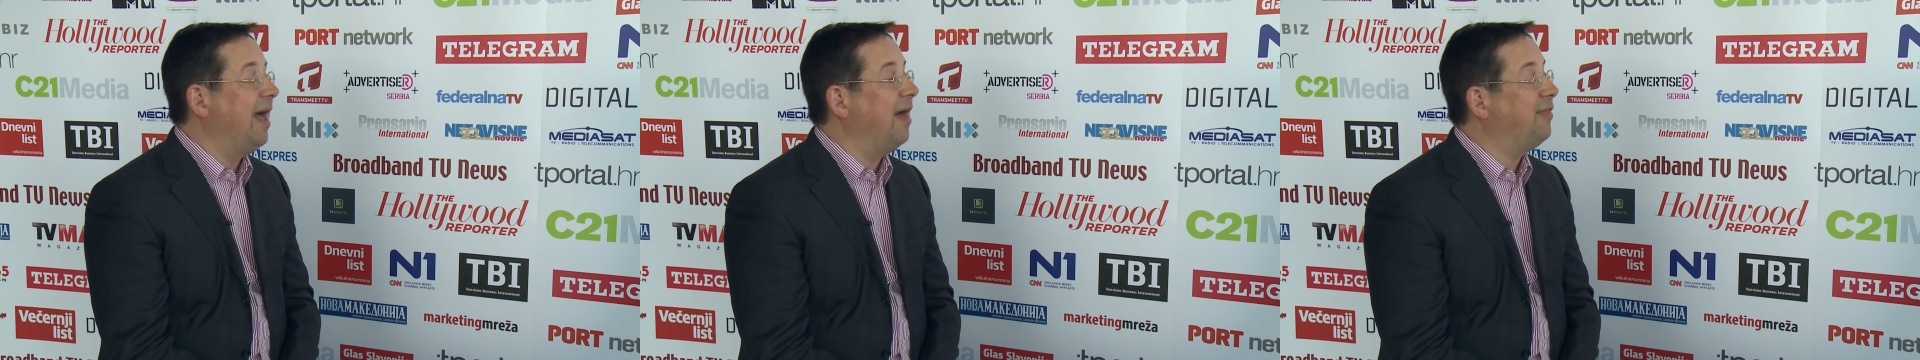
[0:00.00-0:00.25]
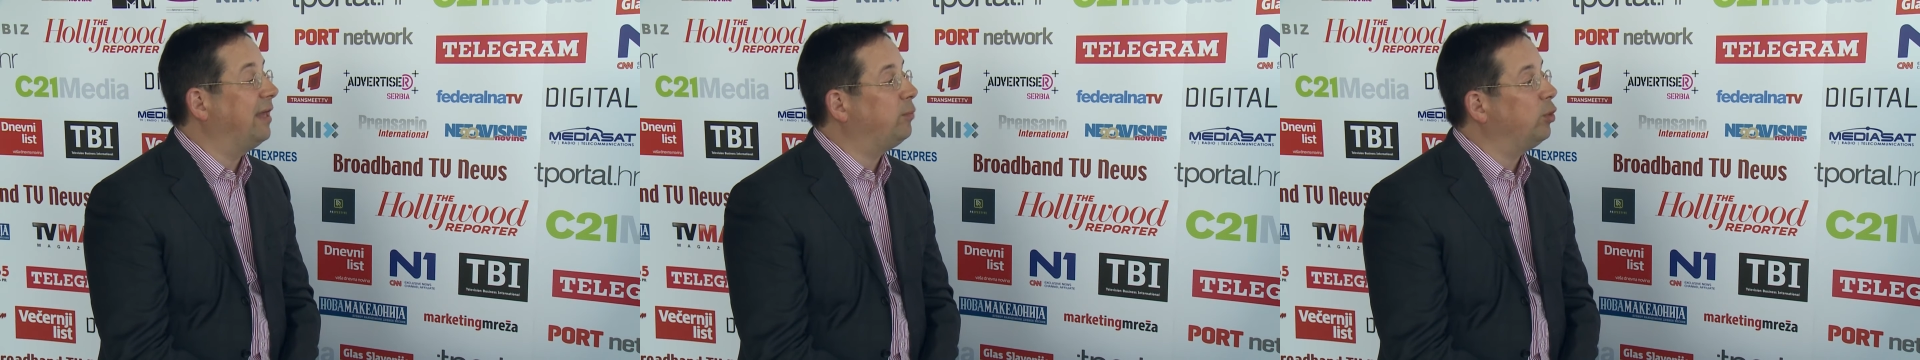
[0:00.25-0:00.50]

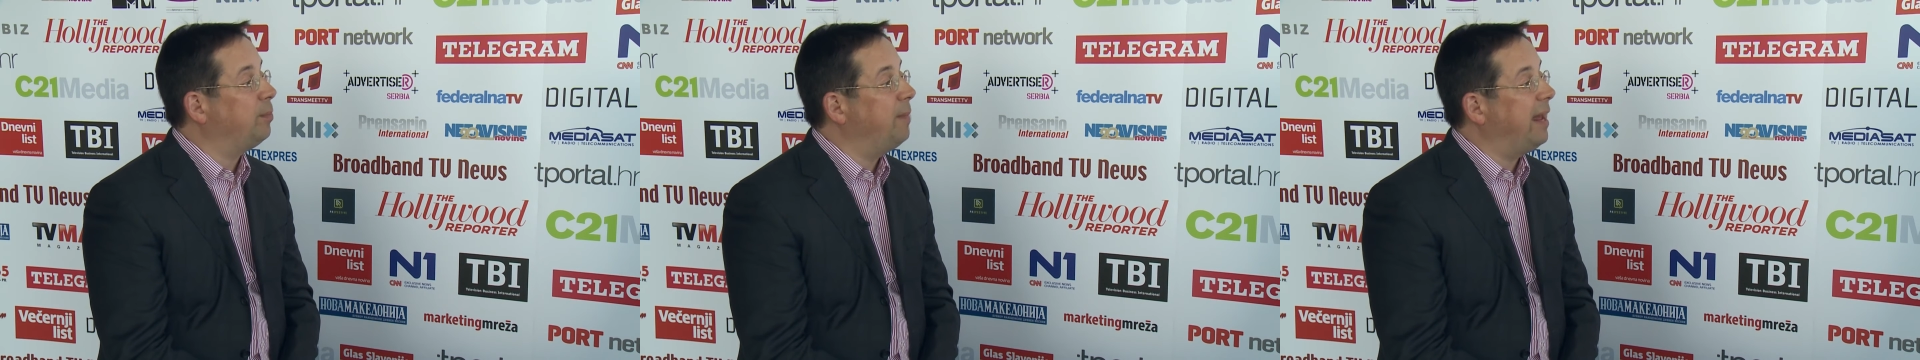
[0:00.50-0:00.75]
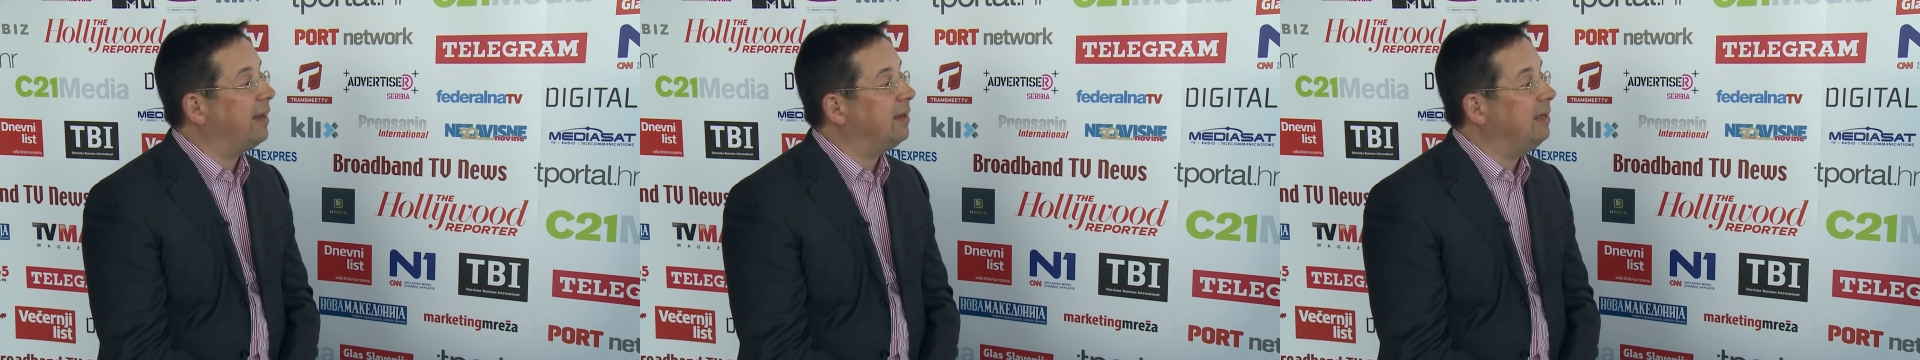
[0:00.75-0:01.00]
and that would
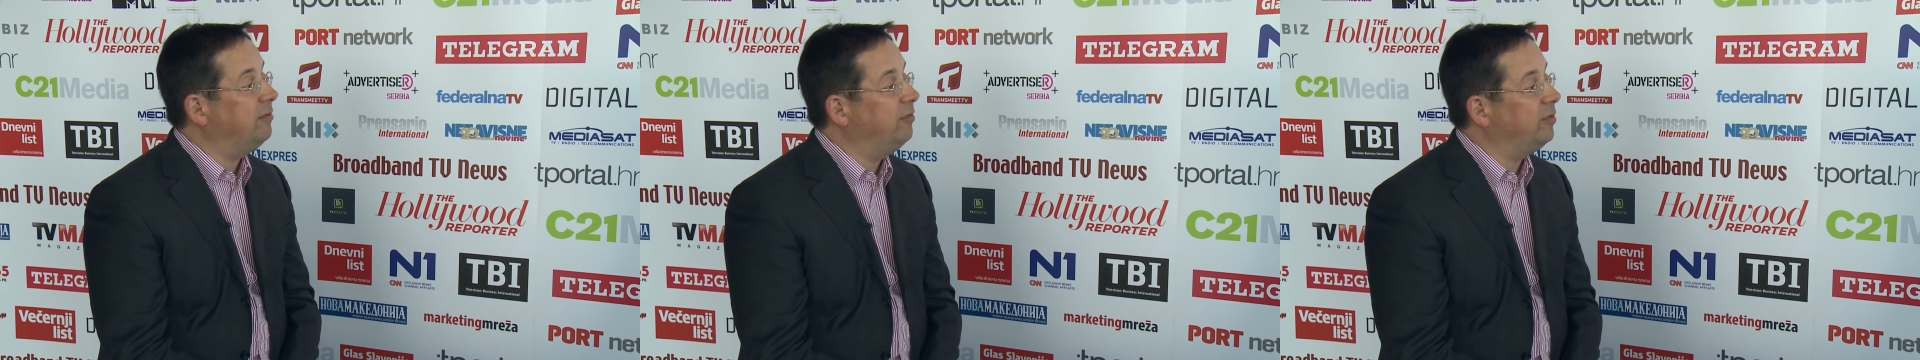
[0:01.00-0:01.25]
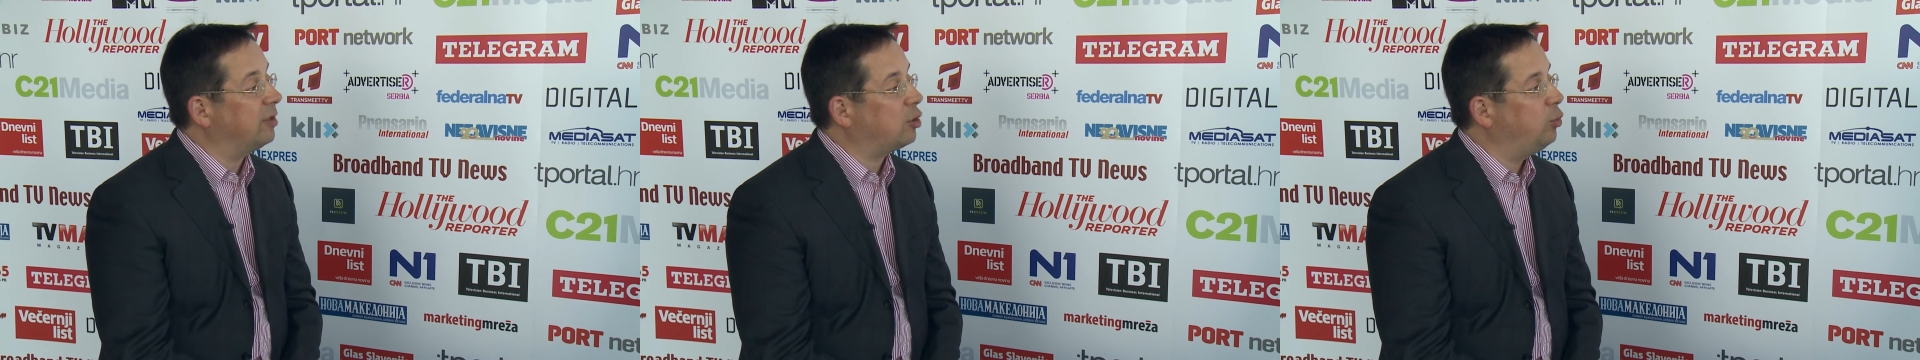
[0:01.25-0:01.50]
make
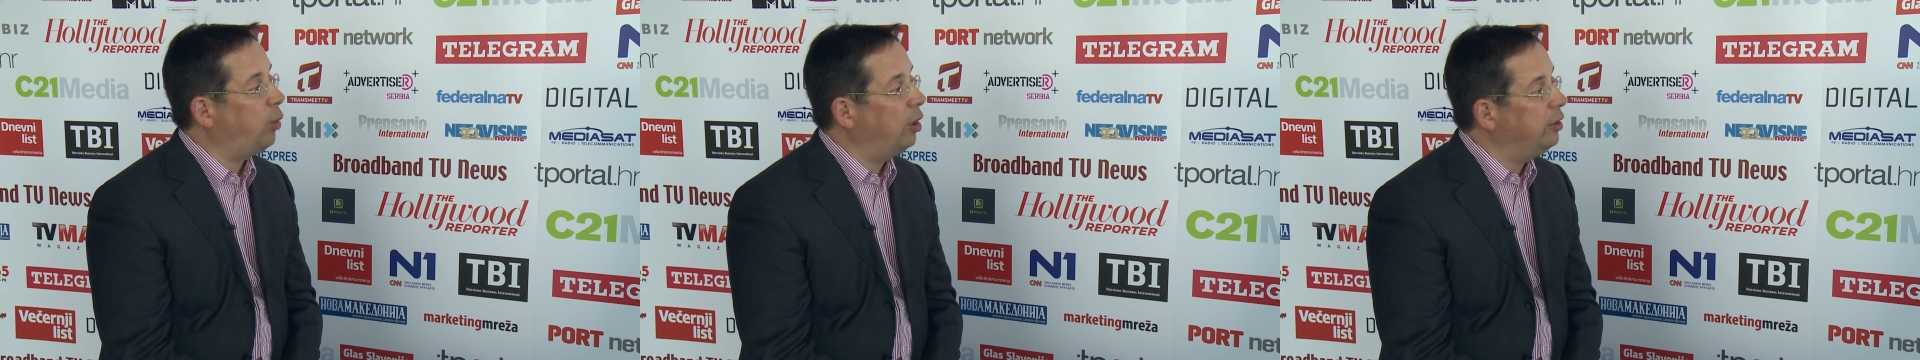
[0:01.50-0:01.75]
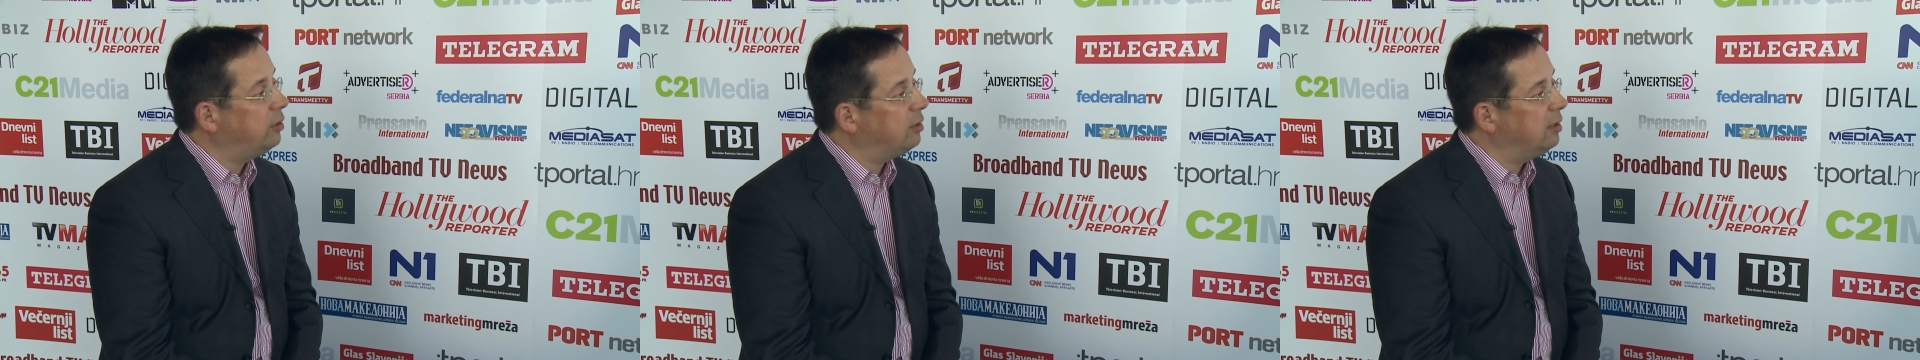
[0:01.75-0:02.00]
even the
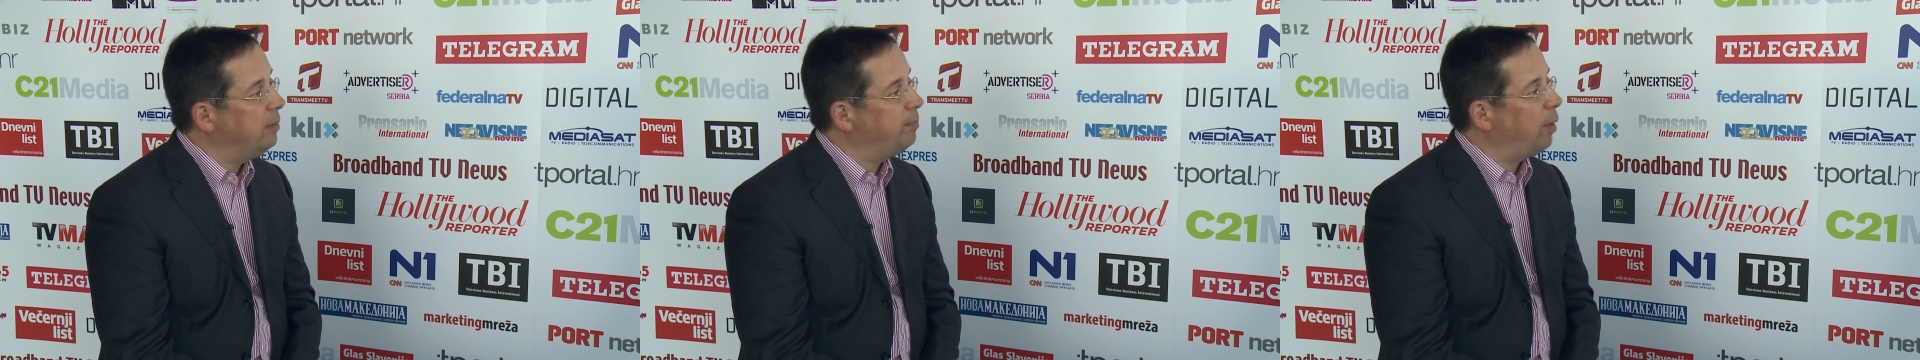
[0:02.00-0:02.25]
quality in